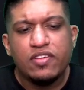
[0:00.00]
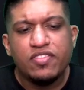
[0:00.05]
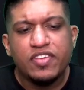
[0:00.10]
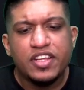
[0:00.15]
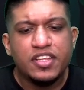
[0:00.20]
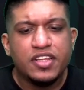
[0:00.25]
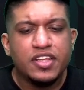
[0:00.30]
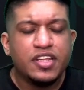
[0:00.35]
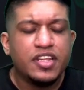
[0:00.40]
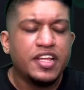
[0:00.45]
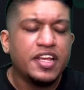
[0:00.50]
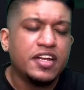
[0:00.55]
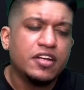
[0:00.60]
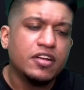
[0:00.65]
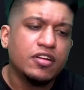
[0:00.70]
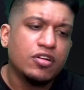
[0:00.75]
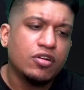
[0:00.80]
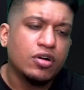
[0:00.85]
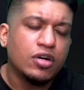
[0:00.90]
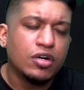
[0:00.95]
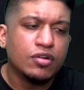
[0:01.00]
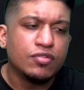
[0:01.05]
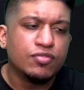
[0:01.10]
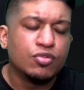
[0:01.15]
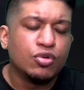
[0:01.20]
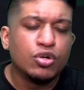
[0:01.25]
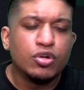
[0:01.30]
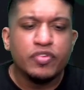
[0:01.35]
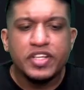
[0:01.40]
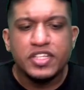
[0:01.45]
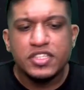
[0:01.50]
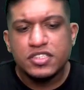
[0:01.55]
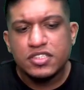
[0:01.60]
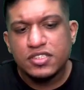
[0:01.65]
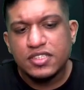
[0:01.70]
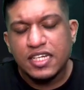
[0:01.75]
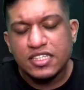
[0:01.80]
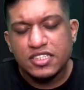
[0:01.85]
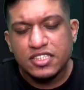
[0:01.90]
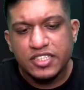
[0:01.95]
and then 4 wins,
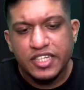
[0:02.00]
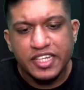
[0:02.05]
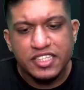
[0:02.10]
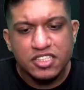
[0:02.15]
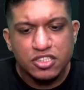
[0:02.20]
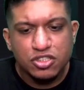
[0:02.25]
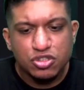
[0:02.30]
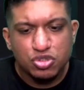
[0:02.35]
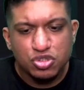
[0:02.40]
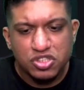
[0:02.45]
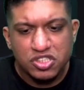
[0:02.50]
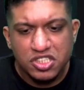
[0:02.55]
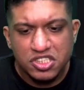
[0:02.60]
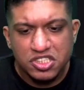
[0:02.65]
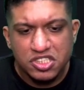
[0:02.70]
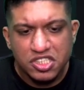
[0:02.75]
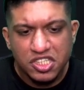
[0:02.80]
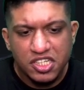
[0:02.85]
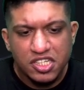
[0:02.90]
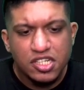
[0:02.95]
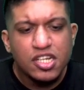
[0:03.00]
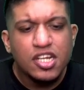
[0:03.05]
that takes us to 16.